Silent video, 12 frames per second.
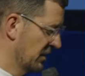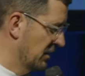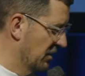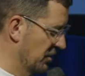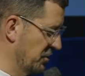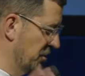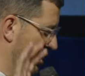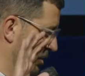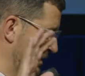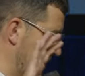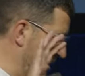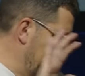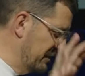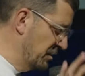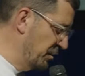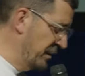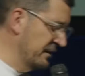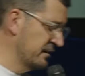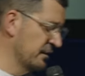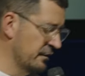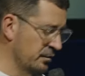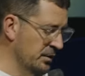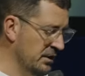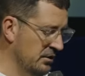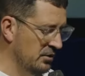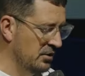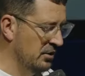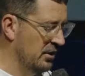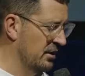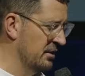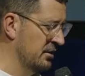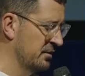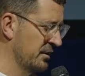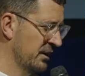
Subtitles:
Lord, you know what they're about to face this week, Lord God, of